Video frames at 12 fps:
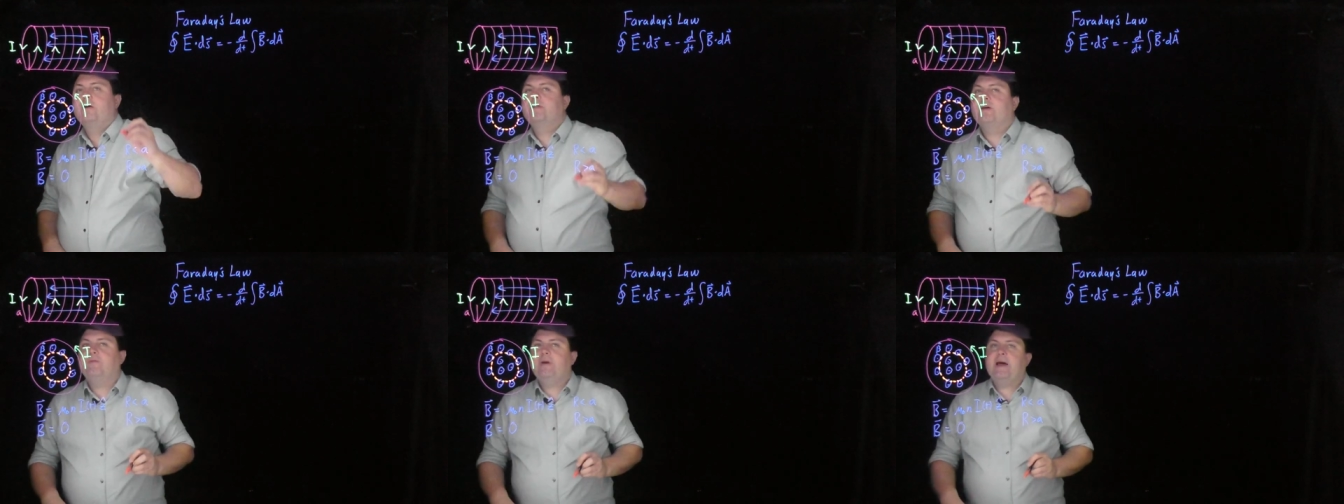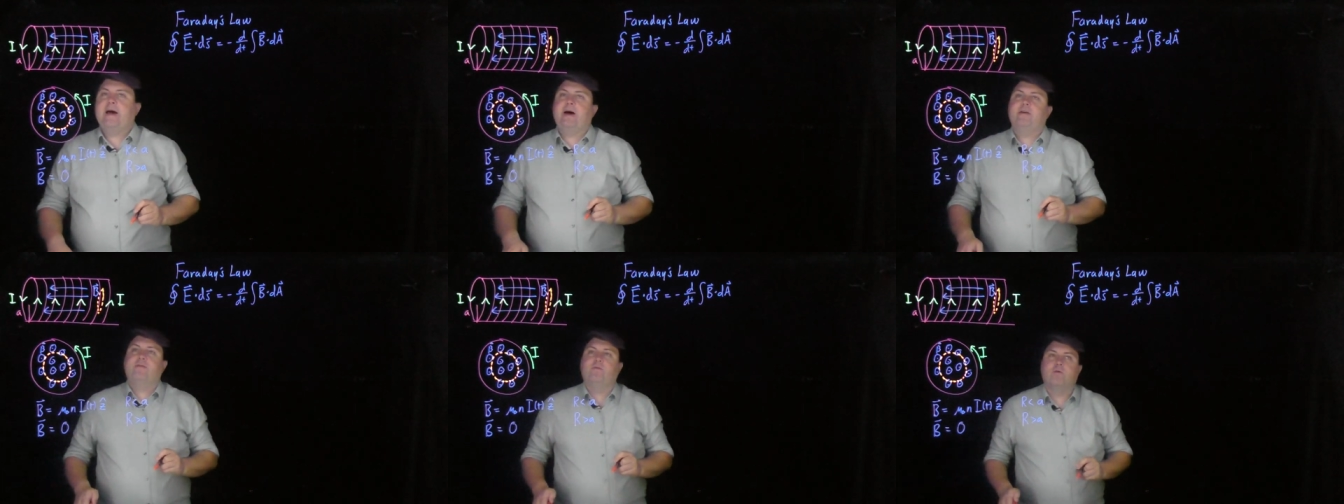that we
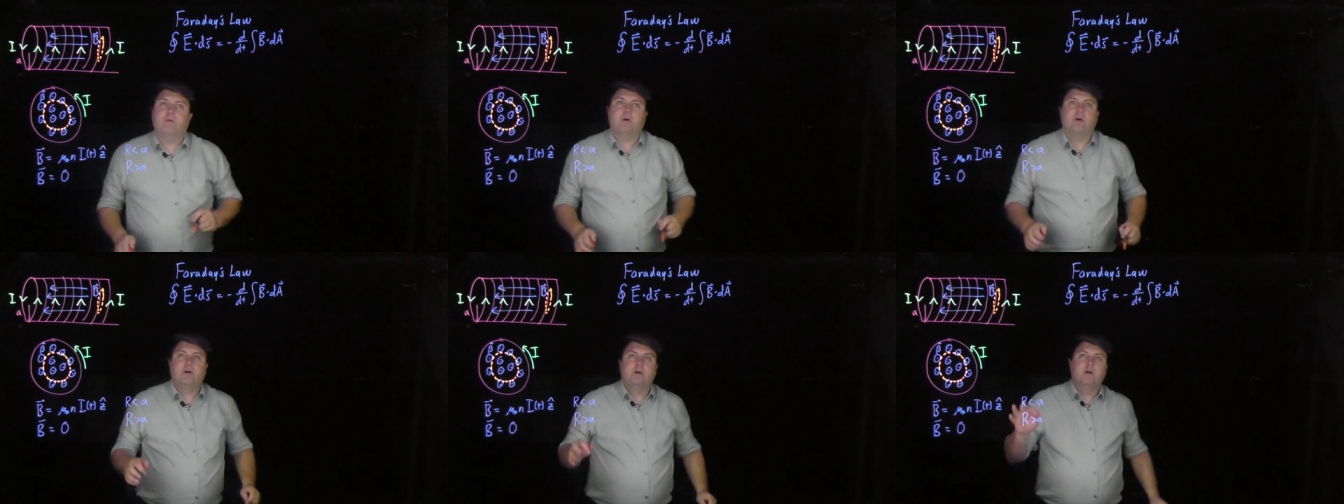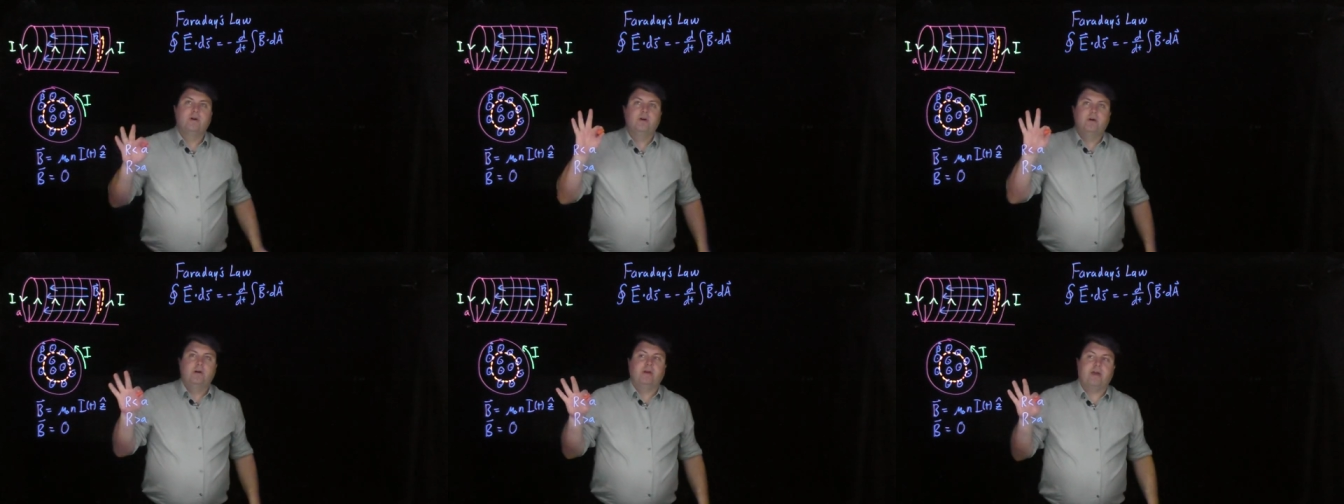had for
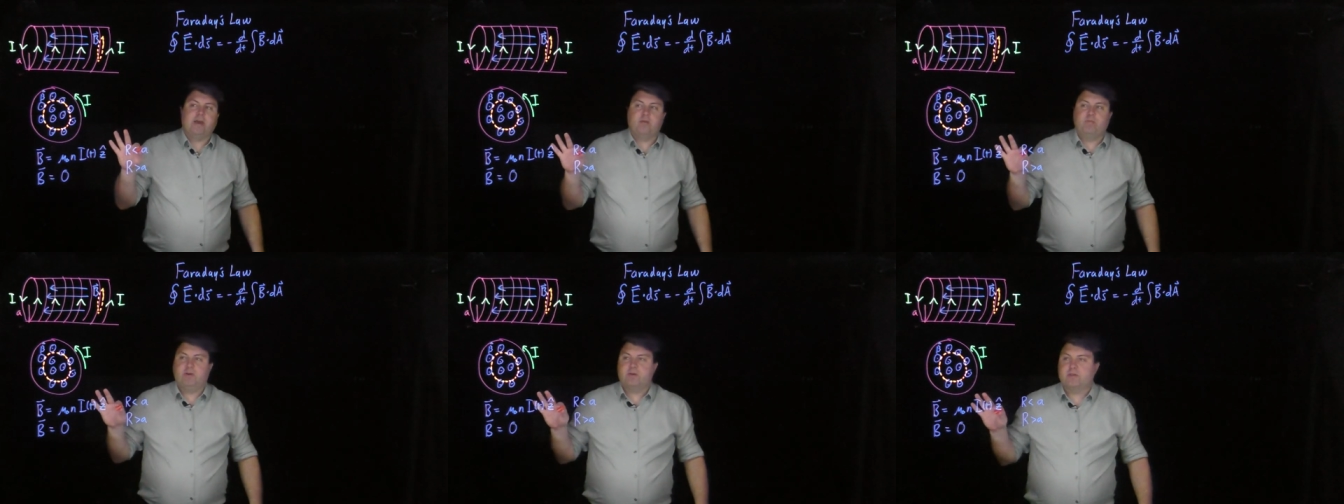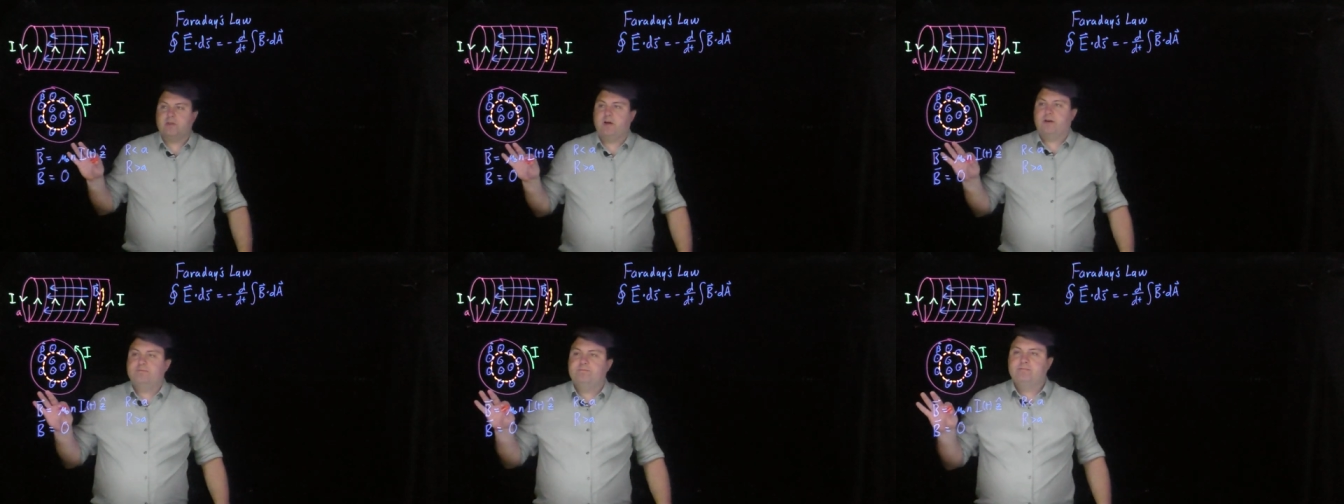Ampere's law.
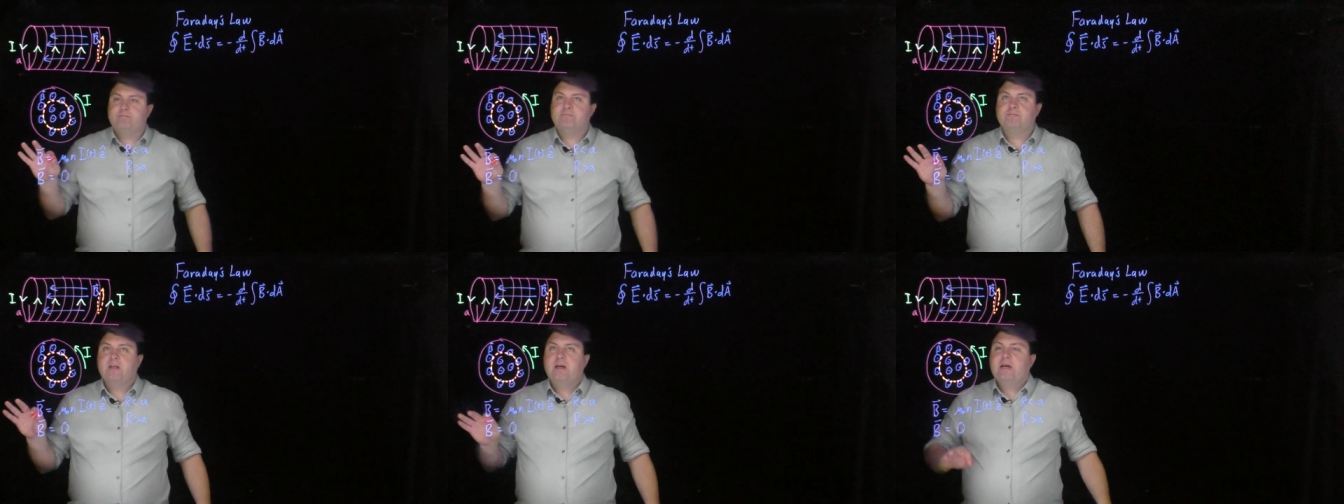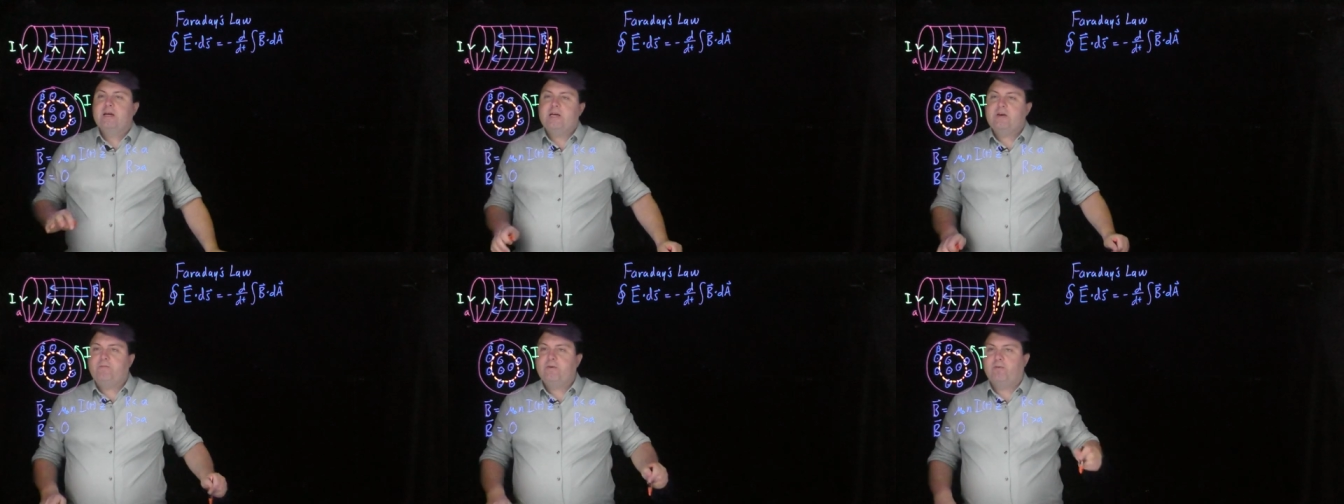
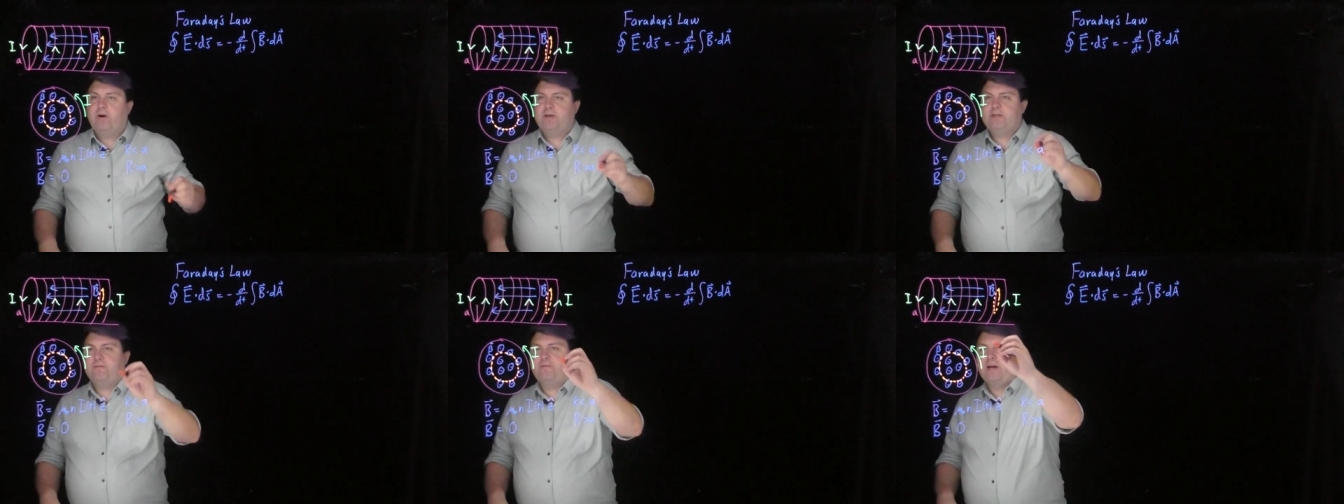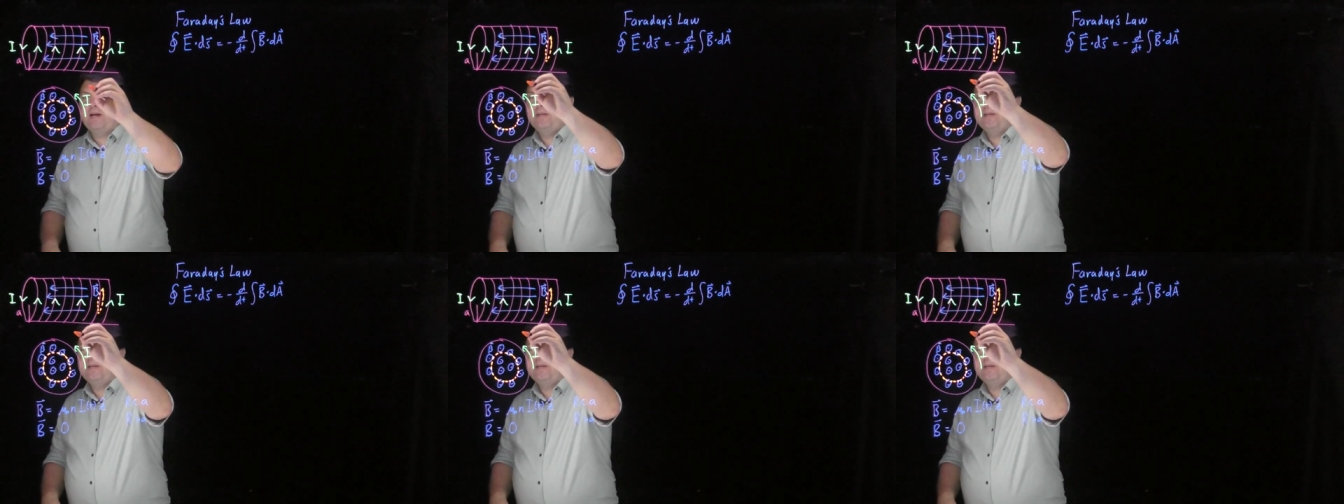If we wanted to find